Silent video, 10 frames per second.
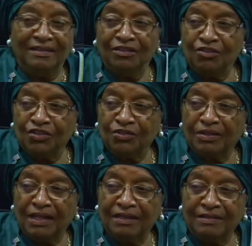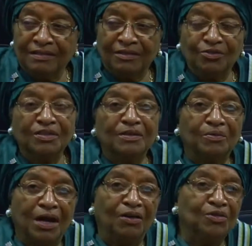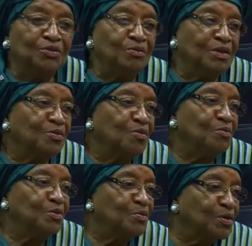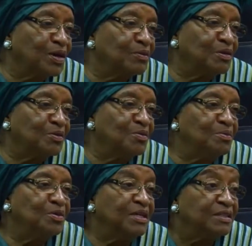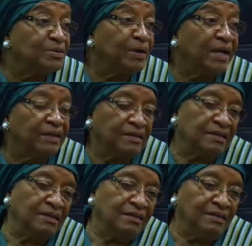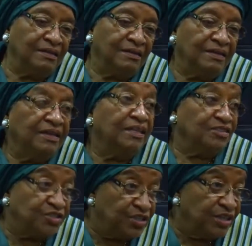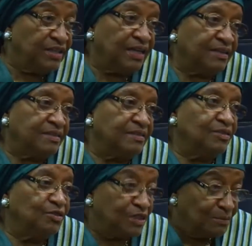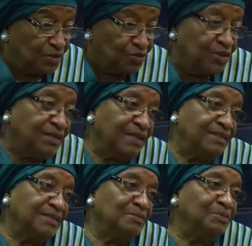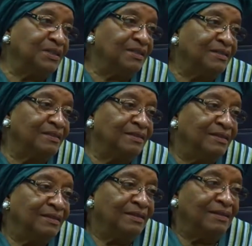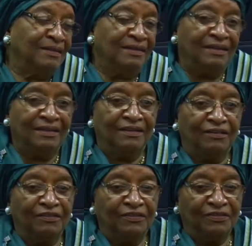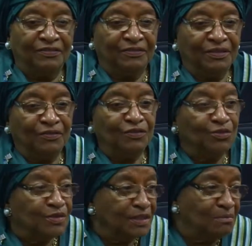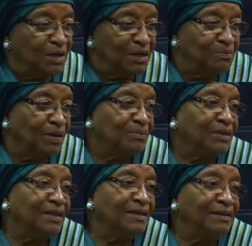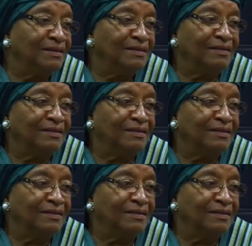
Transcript: you know, so that those around you with whom you work, with whom you interact, can see that you demonstrate that discipline of using money properly,